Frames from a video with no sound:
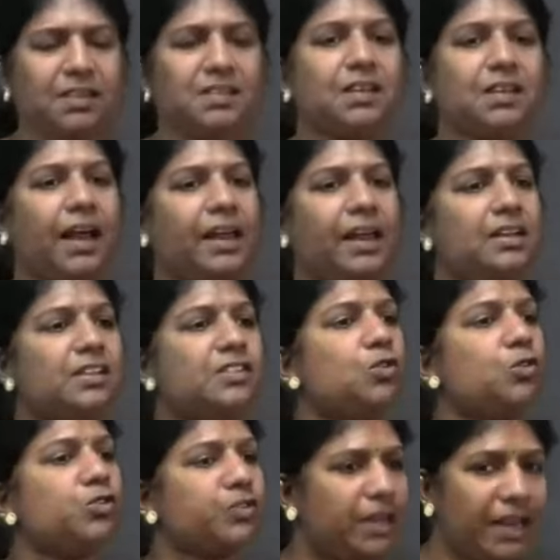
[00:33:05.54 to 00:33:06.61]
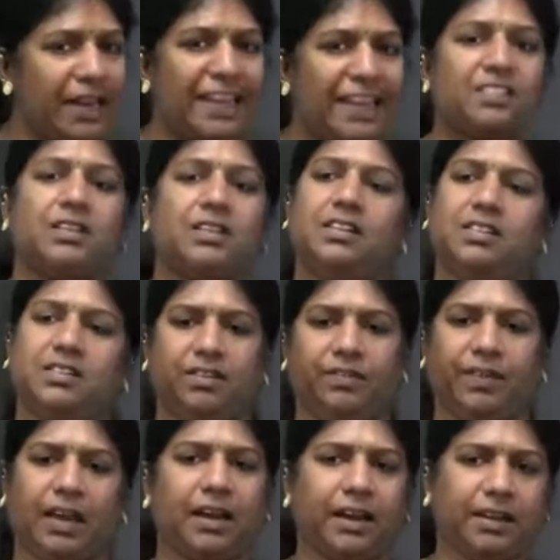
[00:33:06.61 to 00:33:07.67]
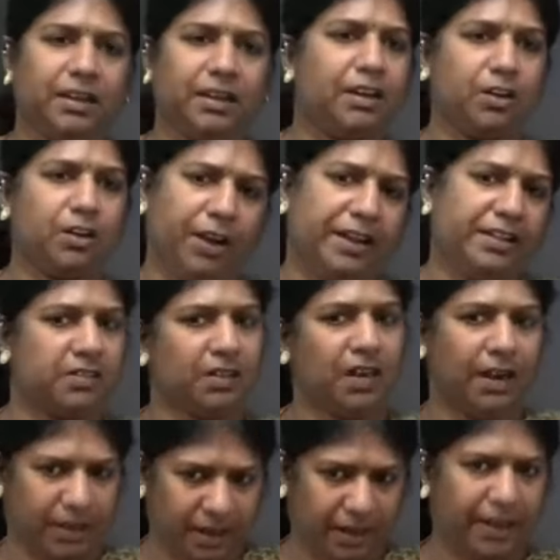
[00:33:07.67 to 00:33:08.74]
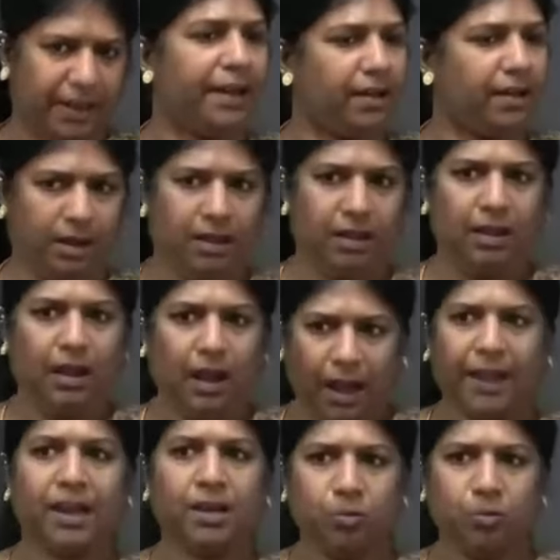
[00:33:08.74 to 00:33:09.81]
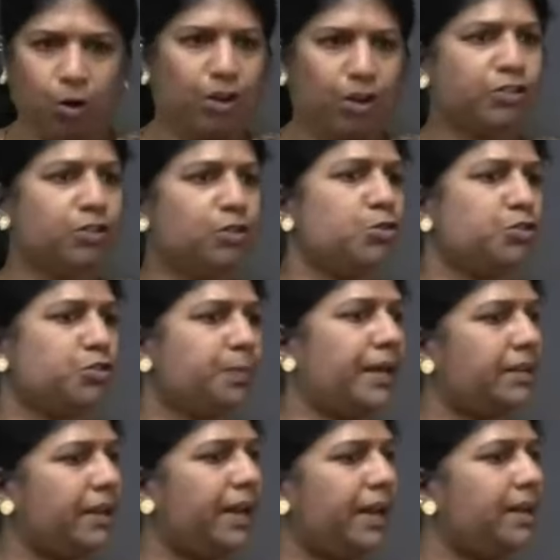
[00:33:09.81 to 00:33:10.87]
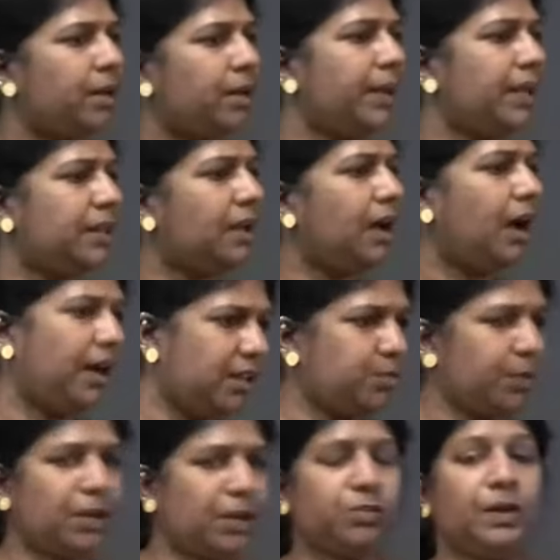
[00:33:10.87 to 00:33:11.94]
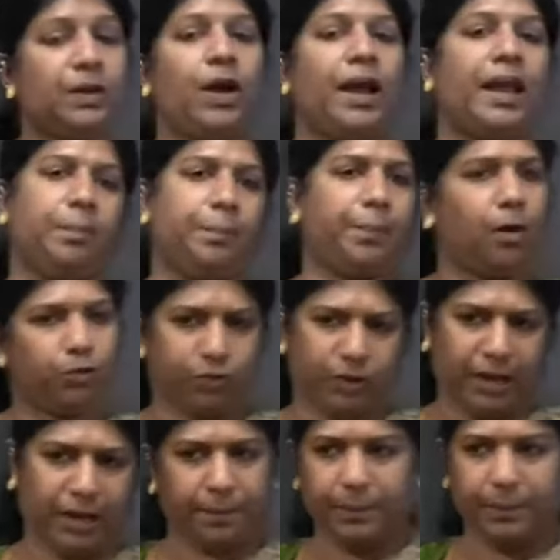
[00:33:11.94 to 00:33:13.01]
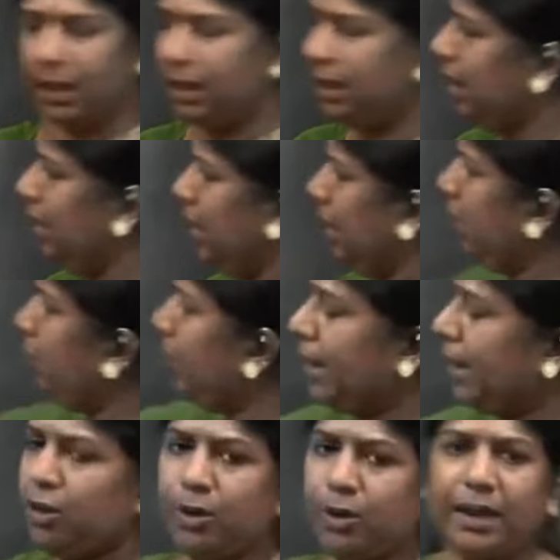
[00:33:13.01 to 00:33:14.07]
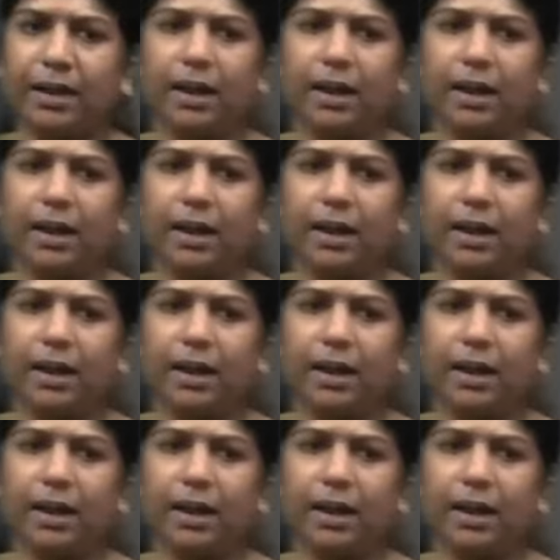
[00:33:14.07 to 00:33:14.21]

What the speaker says: this iron is used in an extensive way. Correct it in your NCRT again. Iron was used by the later Vedic Aryans because we know iron plowshare. Now, where do you get